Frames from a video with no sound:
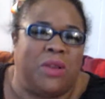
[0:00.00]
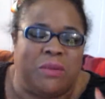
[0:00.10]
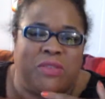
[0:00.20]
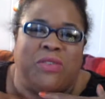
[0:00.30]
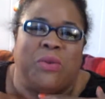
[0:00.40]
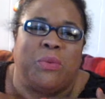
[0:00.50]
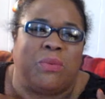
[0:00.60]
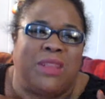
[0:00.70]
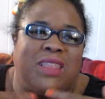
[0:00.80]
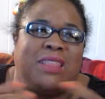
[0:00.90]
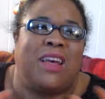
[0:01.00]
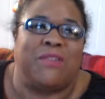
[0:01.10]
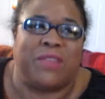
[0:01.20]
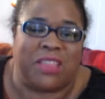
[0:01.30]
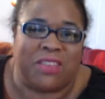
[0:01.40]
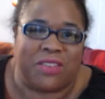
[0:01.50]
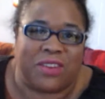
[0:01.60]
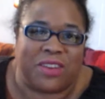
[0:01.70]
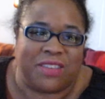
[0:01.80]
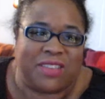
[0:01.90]
and so in love with the
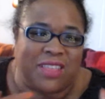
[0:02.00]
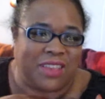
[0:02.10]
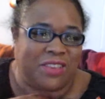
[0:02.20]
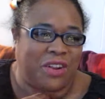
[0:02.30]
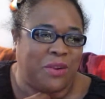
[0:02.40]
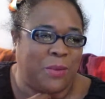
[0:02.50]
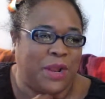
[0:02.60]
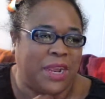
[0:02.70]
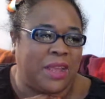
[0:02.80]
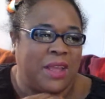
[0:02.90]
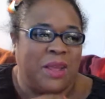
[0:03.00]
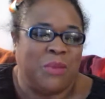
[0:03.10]
circus that they start wearing